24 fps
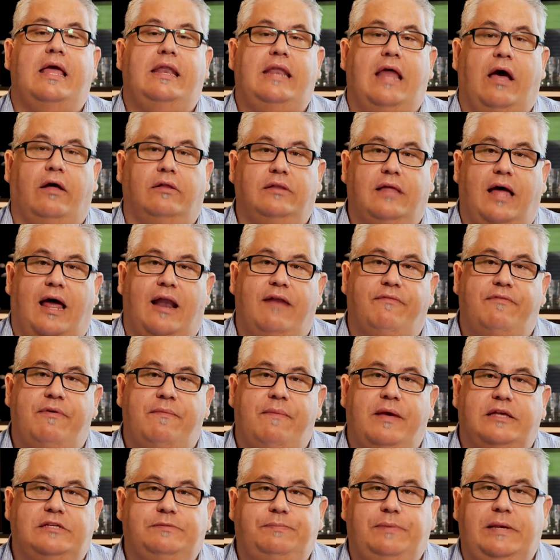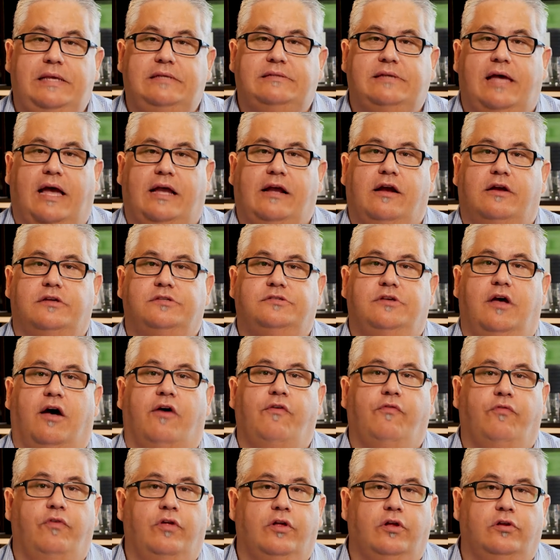Now, a lot of MSPs like
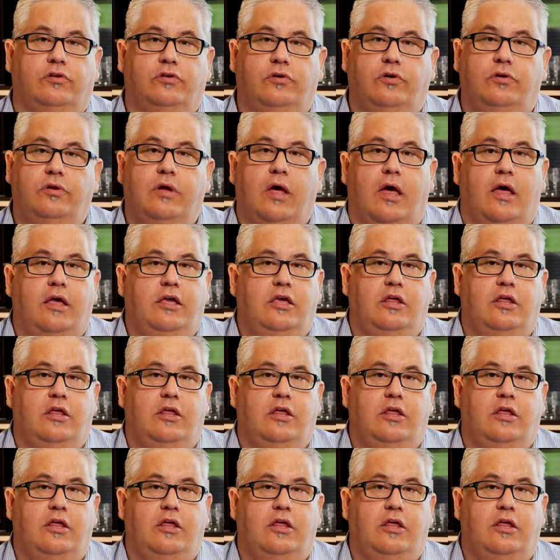ourselves will include,